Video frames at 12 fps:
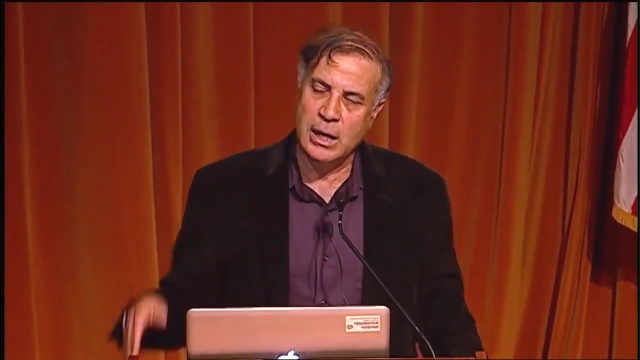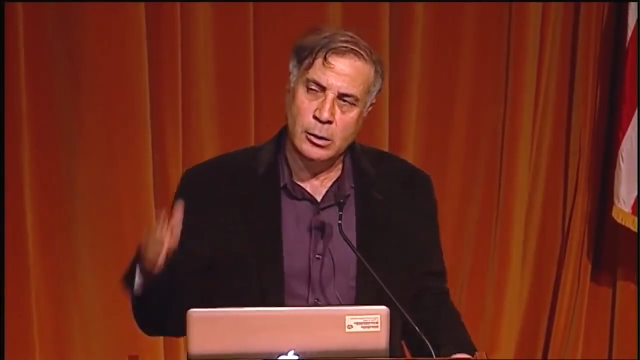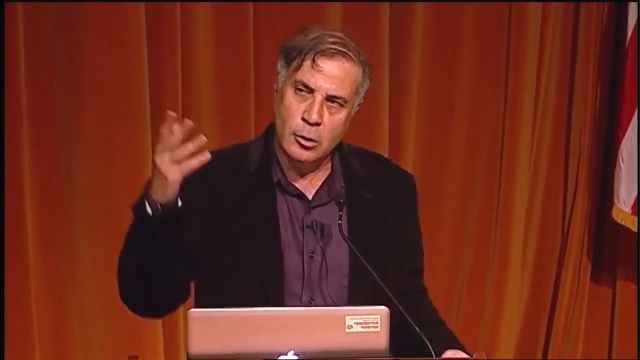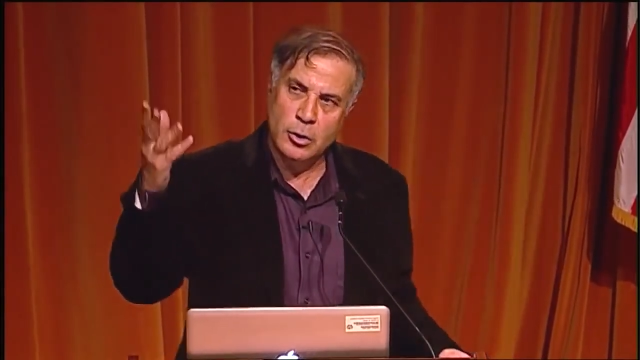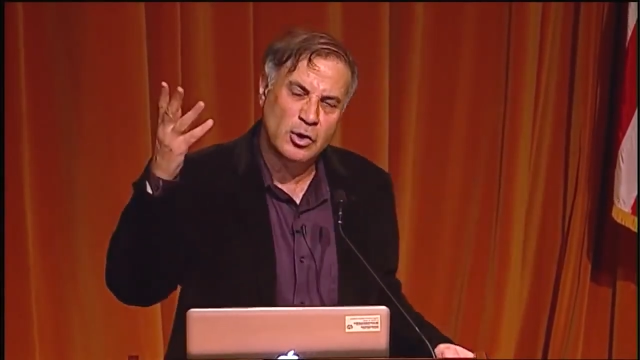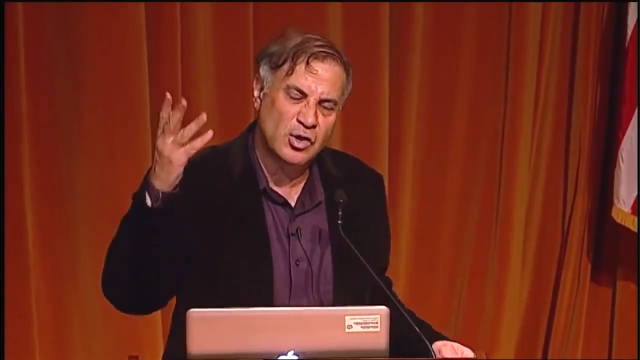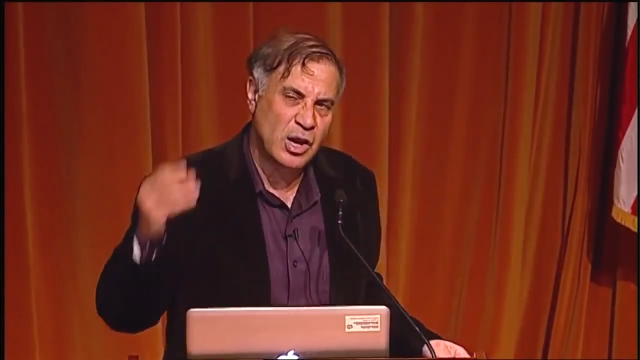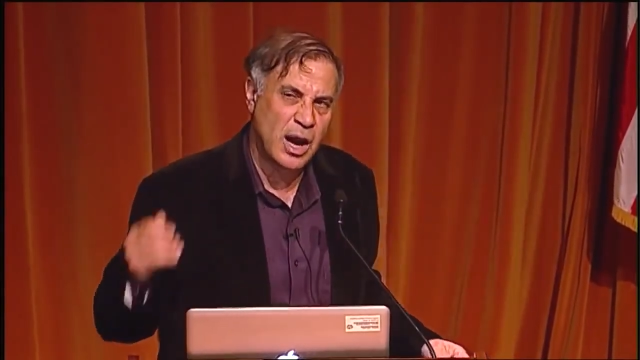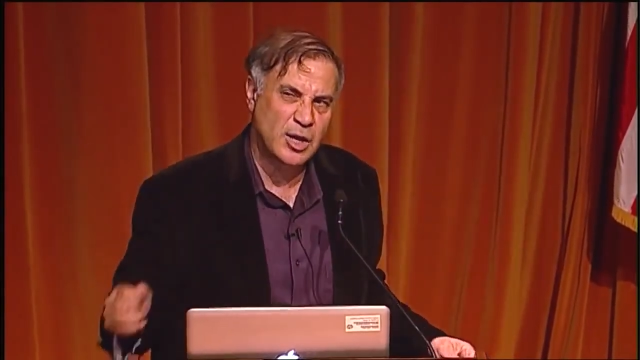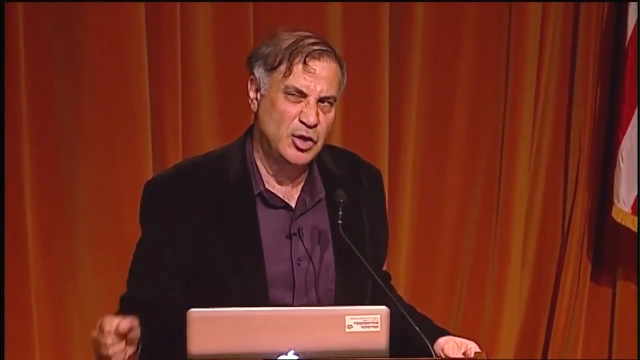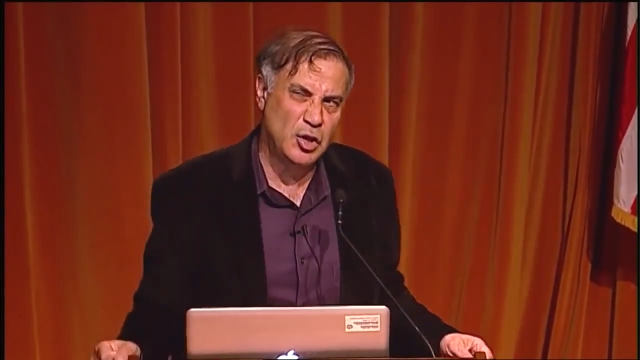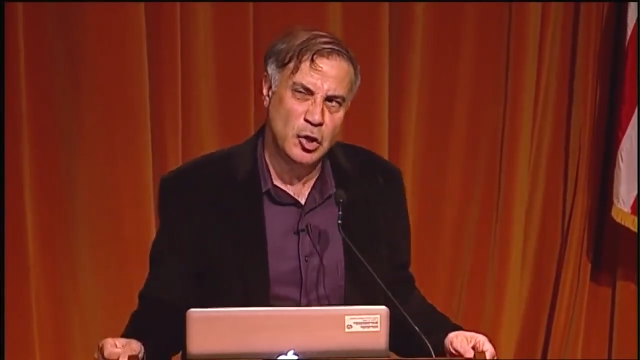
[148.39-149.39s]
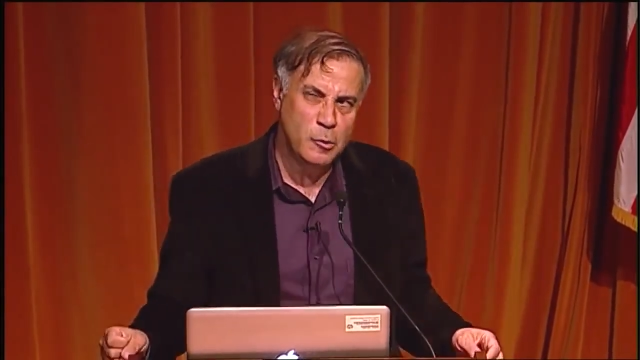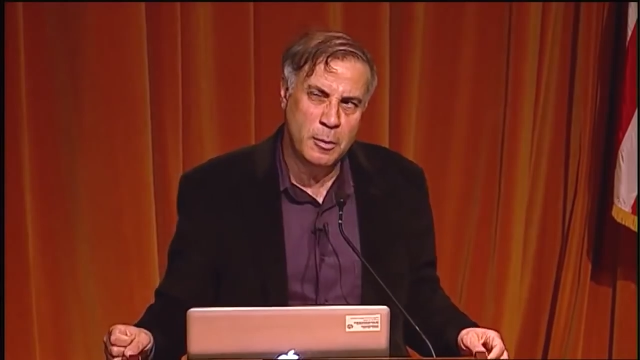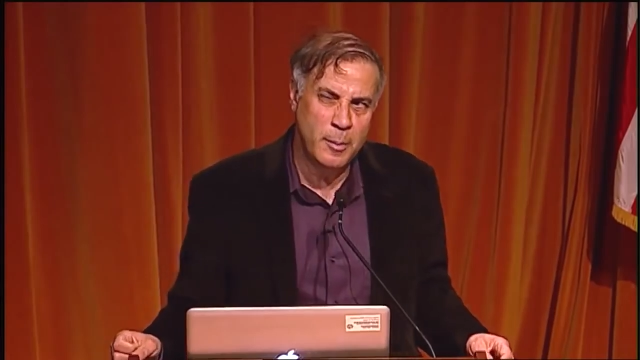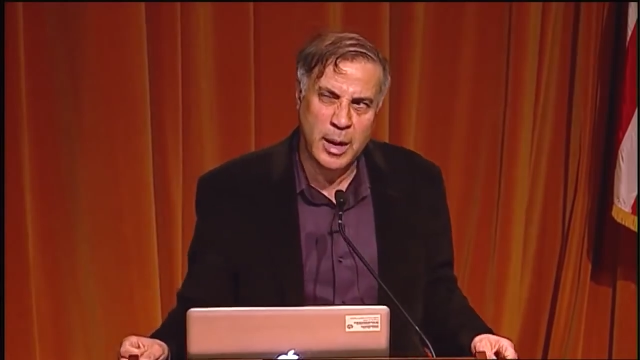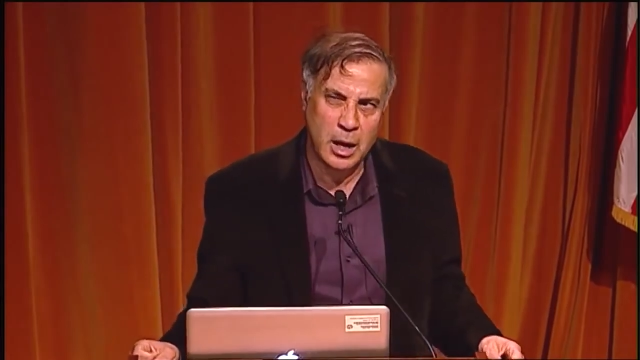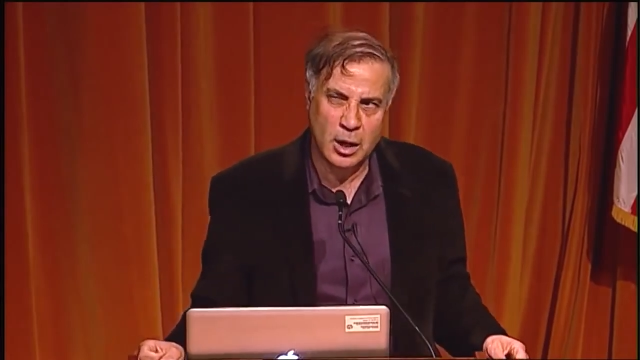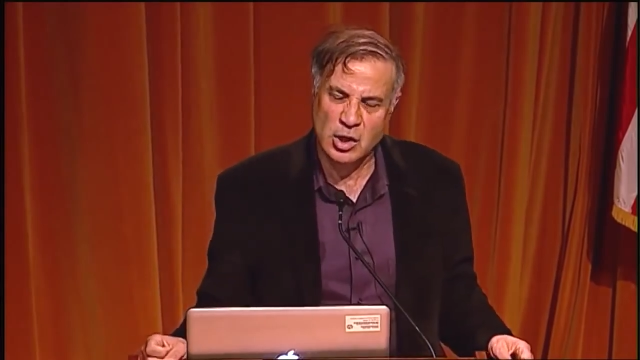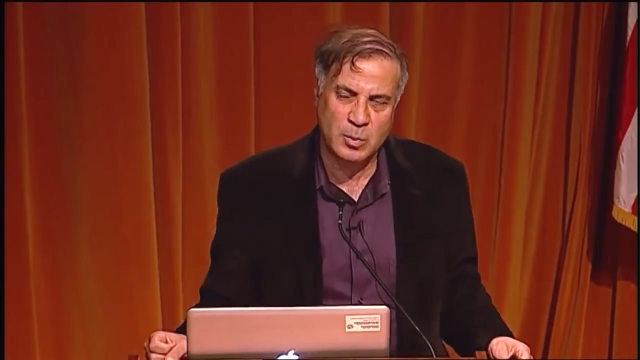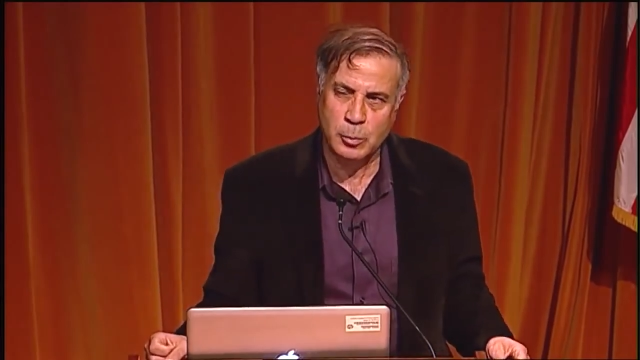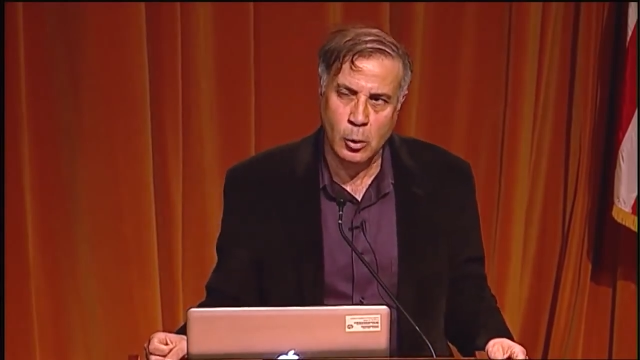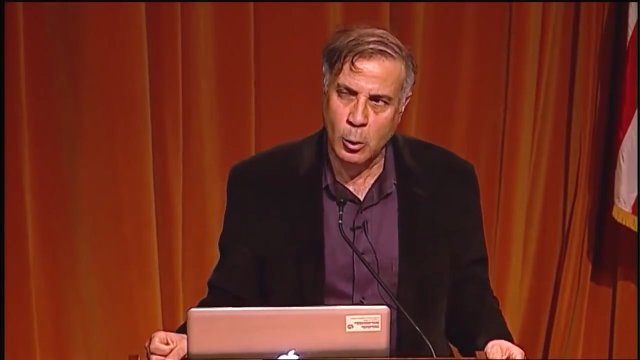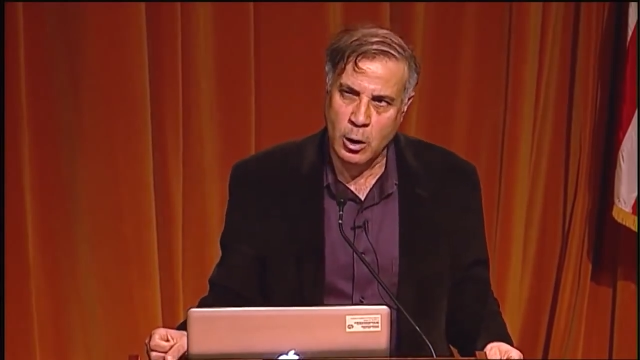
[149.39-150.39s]
learn your science and you could be an
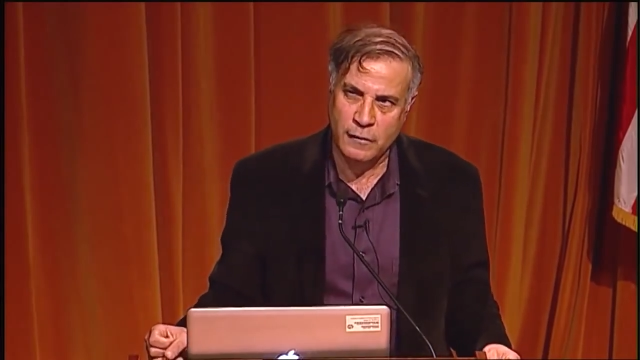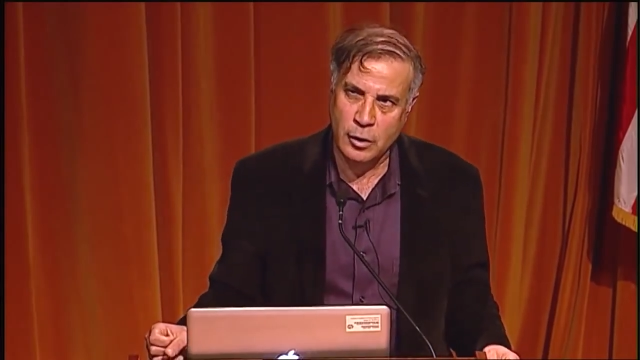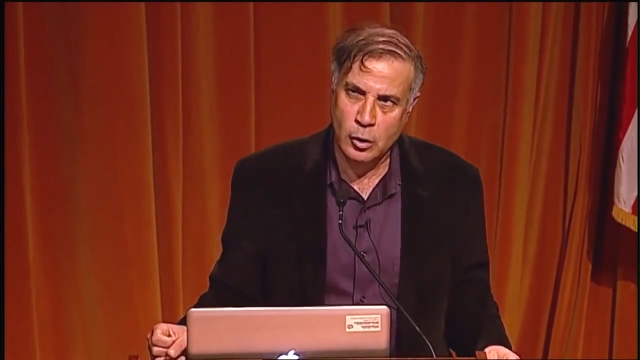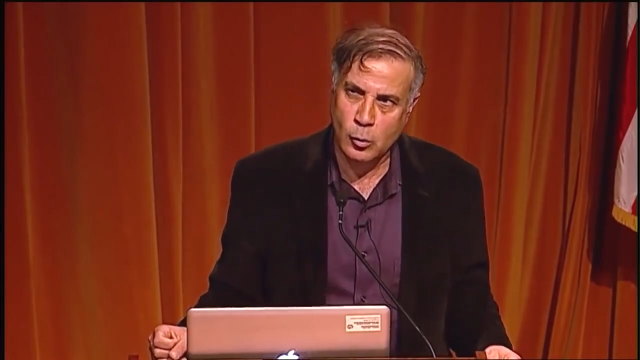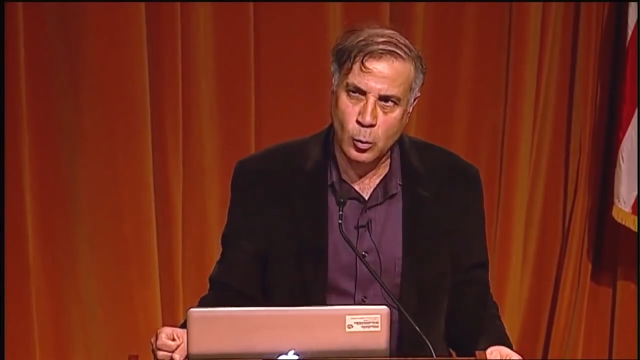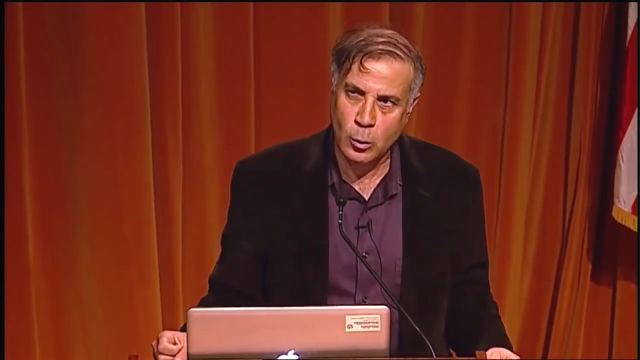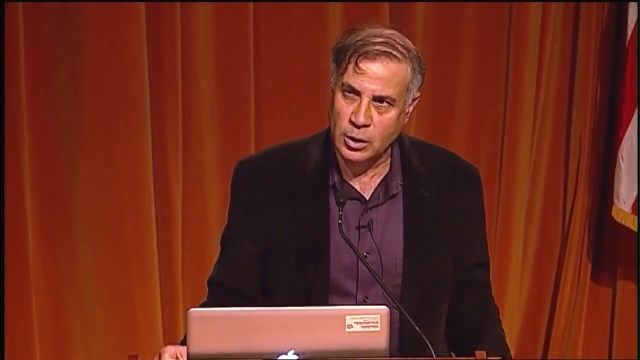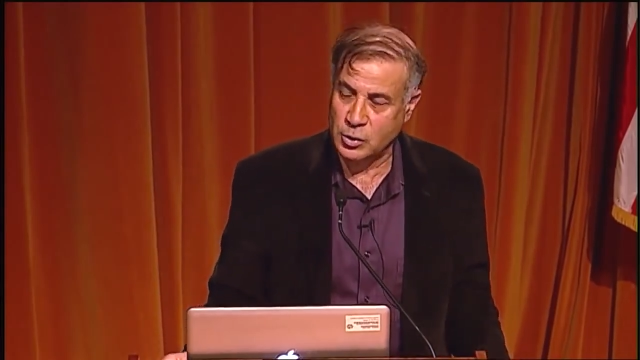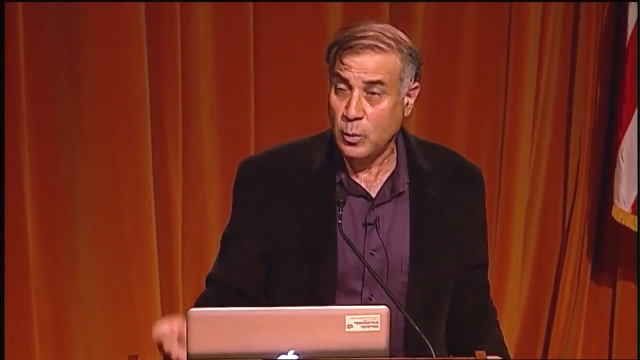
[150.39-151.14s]
explorer of new worlds.